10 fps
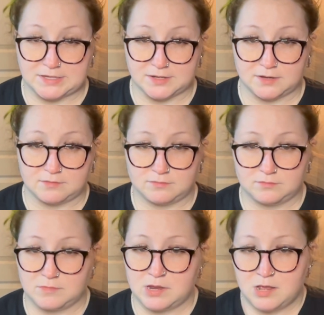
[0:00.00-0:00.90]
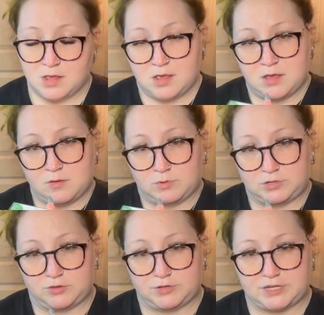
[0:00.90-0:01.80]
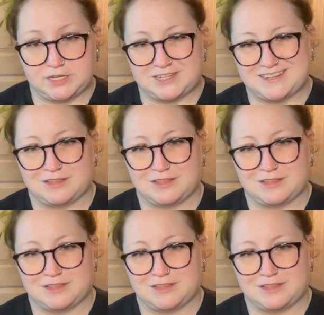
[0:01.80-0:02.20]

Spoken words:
this on 123 Stitch.